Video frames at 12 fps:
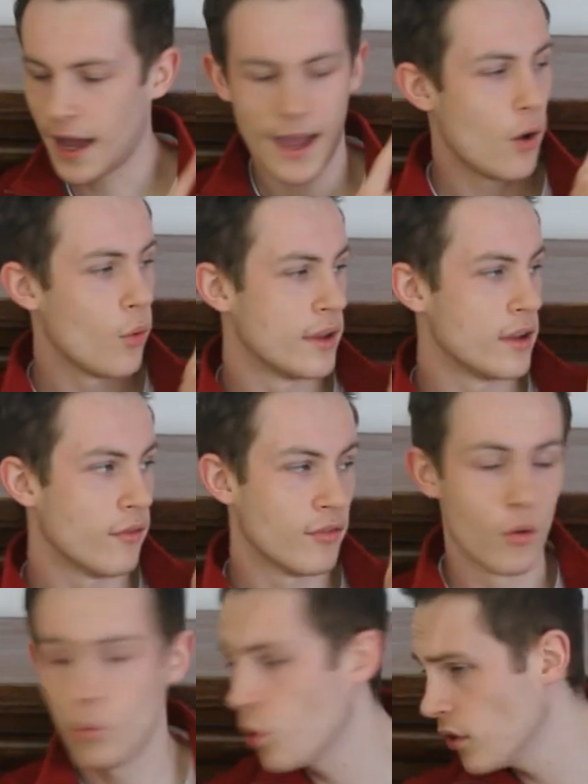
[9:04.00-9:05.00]
how we got
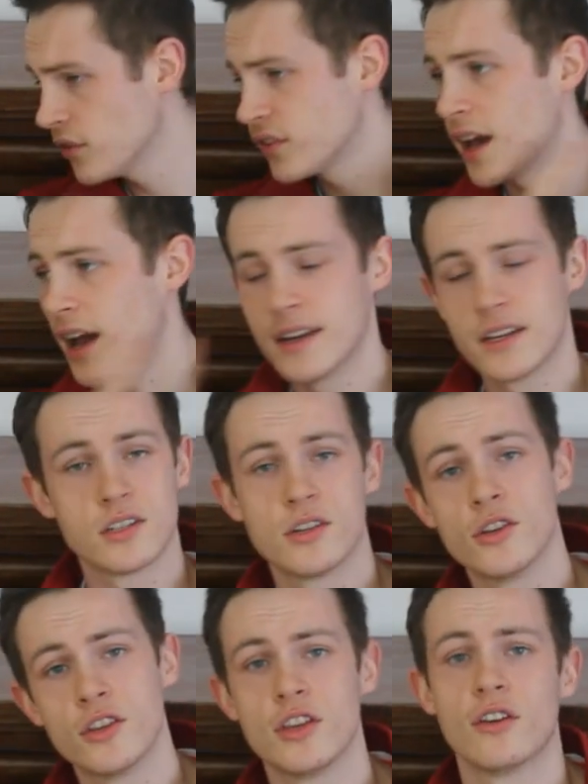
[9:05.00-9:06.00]
from one side
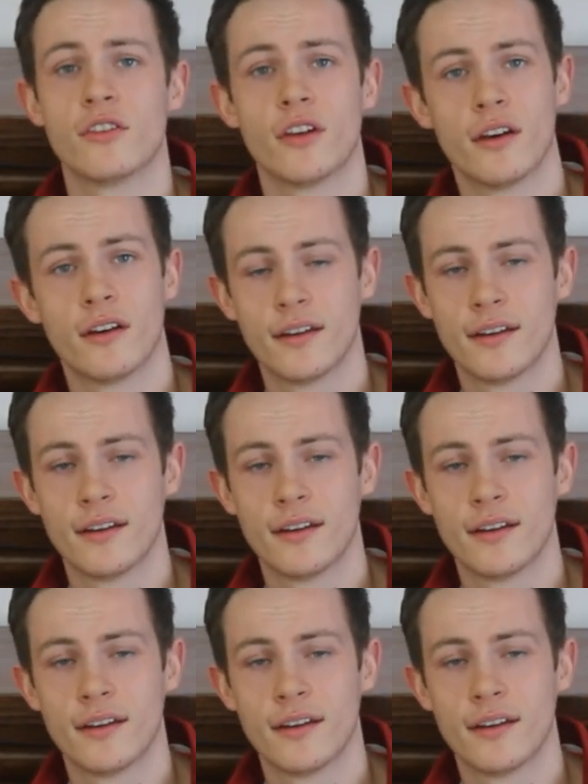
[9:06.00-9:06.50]
to the other.